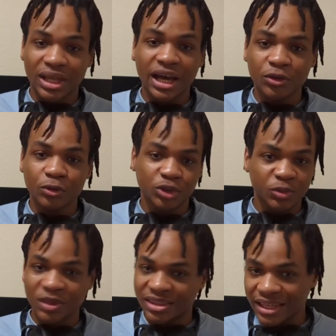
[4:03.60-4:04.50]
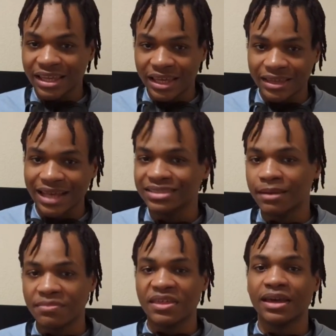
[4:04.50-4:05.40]
you do that, you'll just be thinking
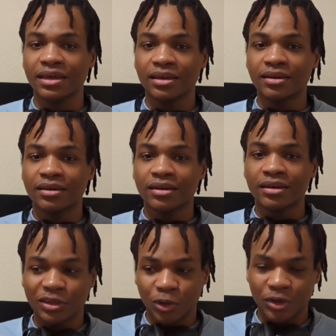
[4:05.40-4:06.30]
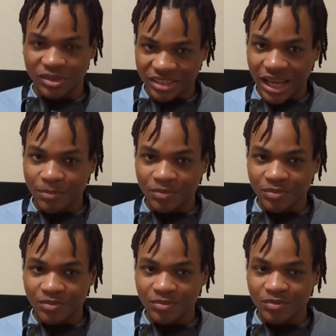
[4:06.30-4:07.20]
that same thing. And then in your
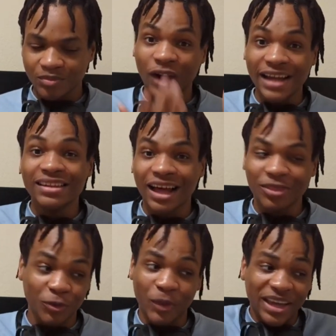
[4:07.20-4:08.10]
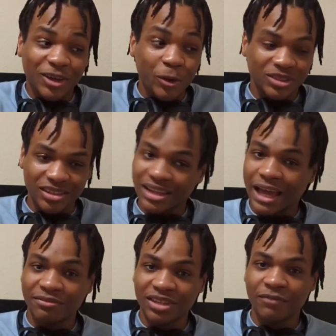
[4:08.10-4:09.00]
exam, you'll write that the weight goes
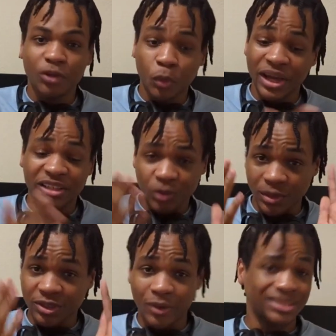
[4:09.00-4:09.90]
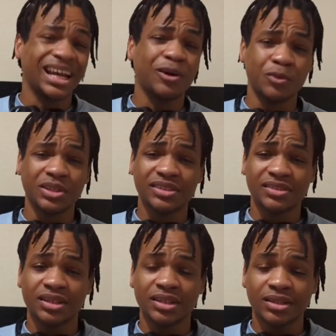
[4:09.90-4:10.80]
to the left, even though weight is always going
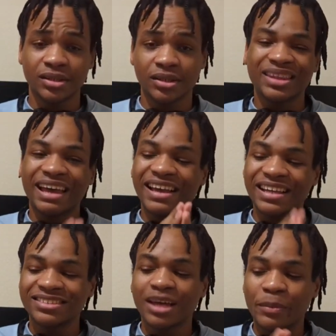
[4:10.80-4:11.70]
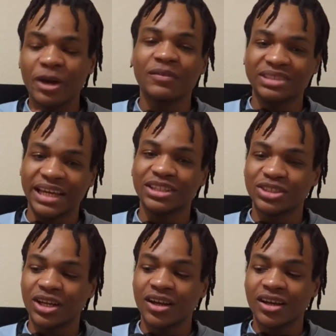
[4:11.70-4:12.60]
downwards. So there is a bit of a
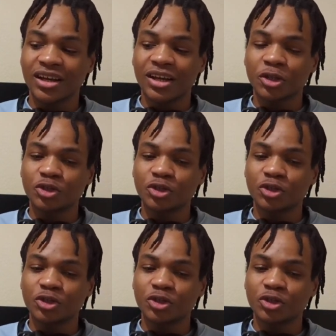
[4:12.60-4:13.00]
danger